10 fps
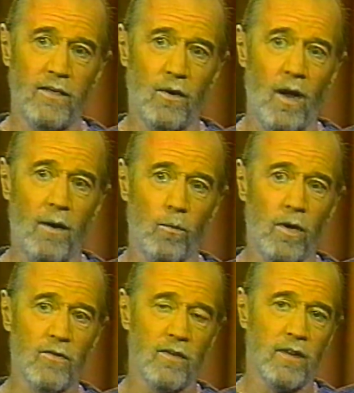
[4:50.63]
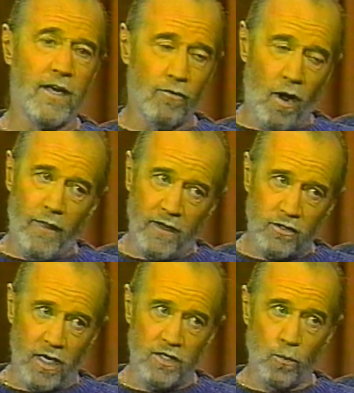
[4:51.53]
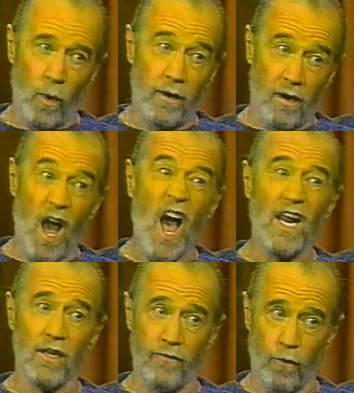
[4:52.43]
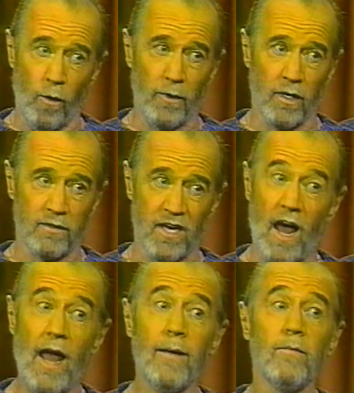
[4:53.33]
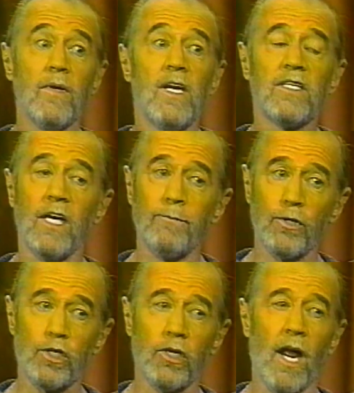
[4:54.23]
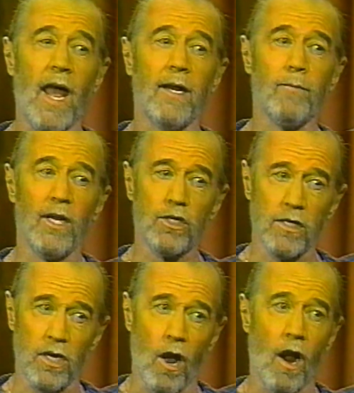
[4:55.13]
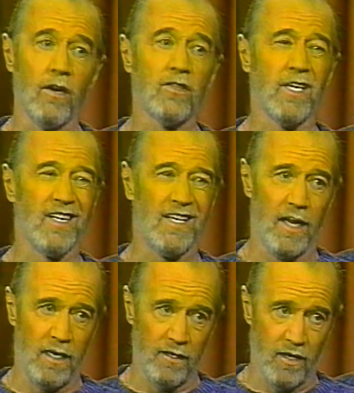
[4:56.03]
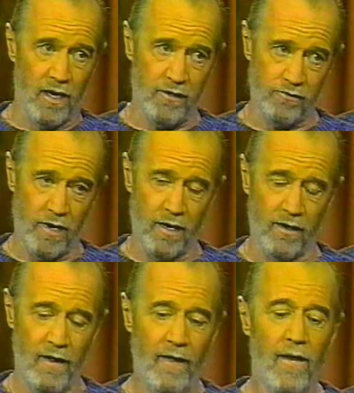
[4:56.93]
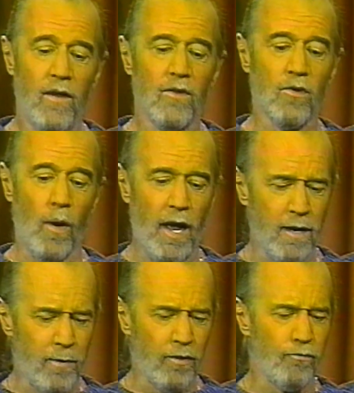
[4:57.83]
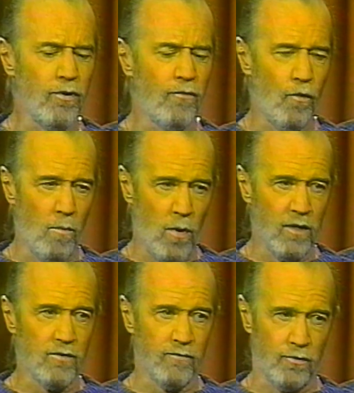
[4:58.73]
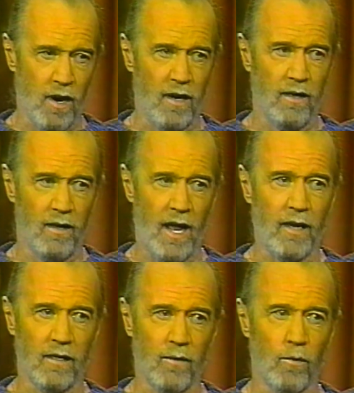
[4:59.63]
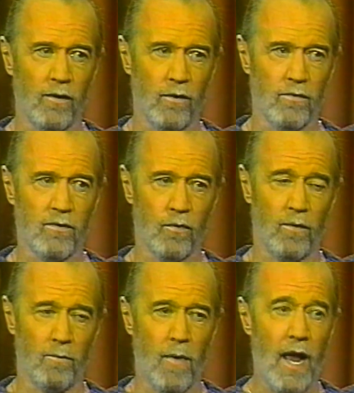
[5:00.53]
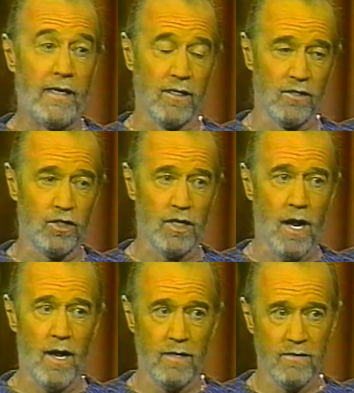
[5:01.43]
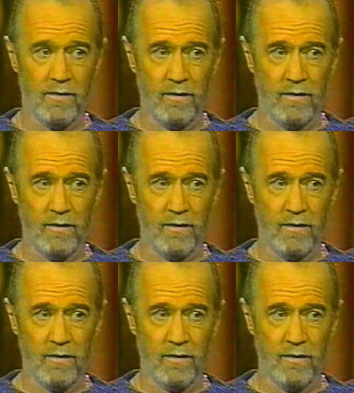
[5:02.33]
you know, I was, later on that station went highly formula. Time, temperature, and mention the artist and get into the next record. So I had about 3 or 4 months of trying to act like one of those sort of mindless jocks.